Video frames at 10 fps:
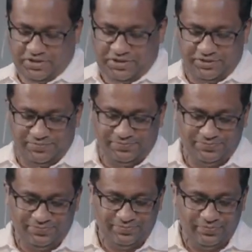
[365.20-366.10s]
So let's
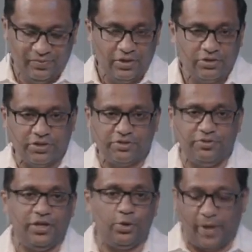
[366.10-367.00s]
read our passage
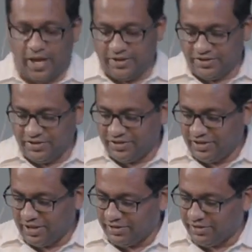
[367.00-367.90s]
together. Let me just
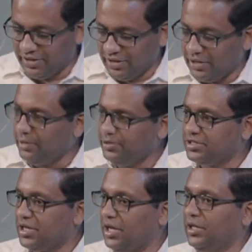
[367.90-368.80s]
highlight a few things
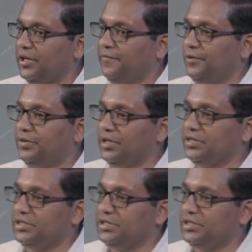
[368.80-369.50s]
that James says